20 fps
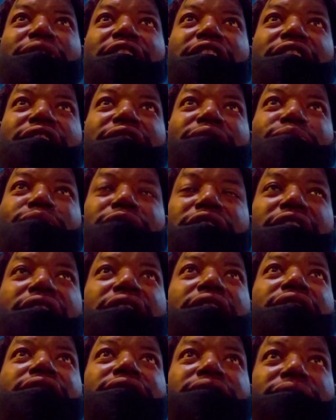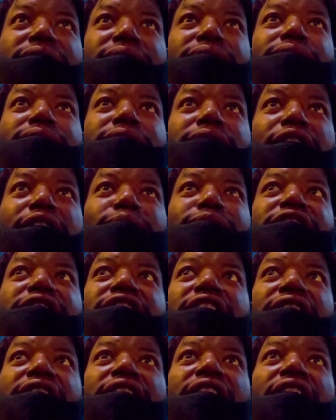But um, yeah, I'm gonna
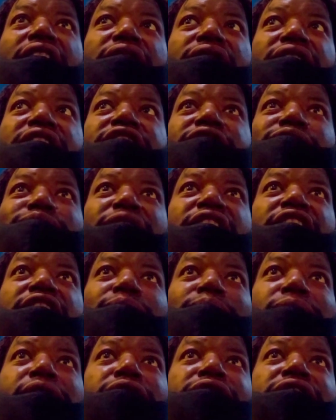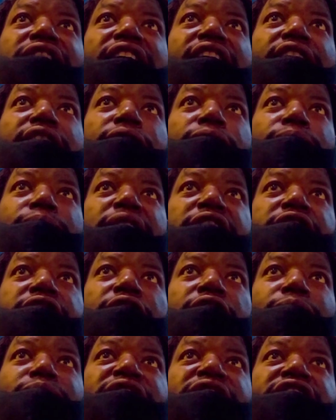tell y'all this, man. The Most High don't make
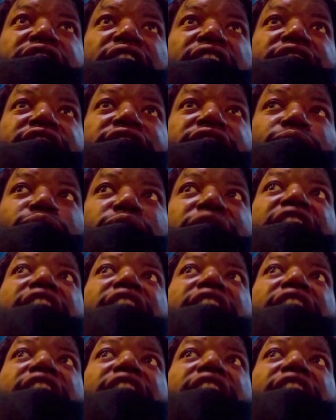no mistakes, and